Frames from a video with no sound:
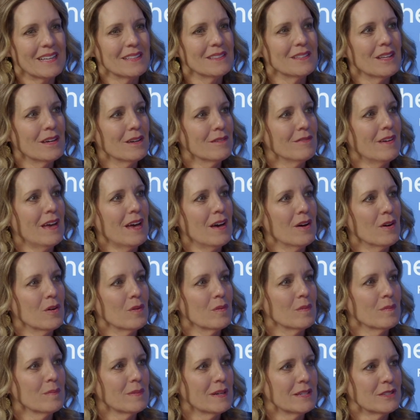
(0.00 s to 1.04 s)
love
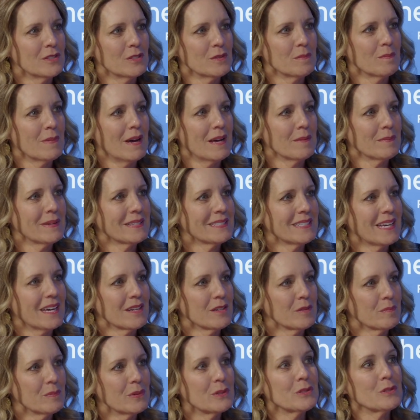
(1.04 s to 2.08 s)
how much Mott
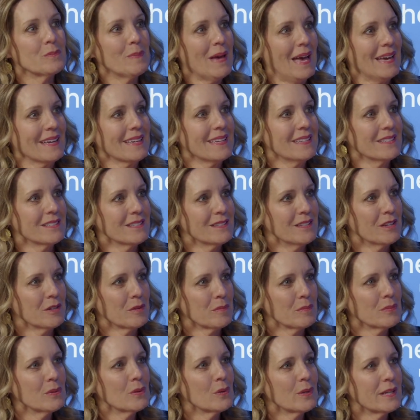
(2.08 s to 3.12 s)
MacDonald puts back into their
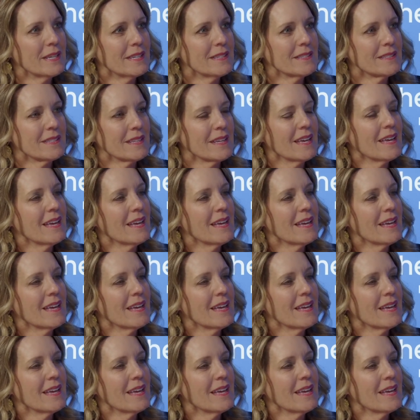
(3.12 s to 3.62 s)
employees. Mm-hmm.